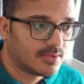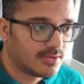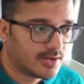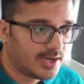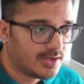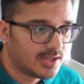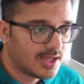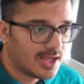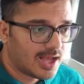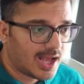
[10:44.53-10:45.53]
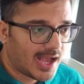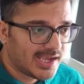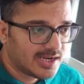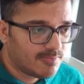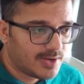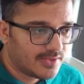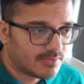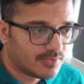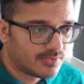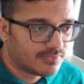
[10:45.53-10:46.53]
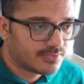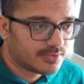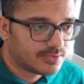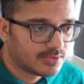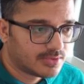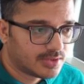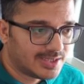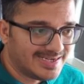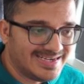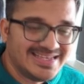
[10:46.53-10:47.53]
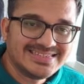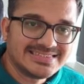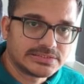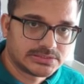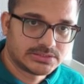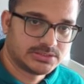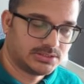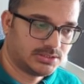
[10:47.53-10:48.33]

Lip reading: right? I can play the move d6.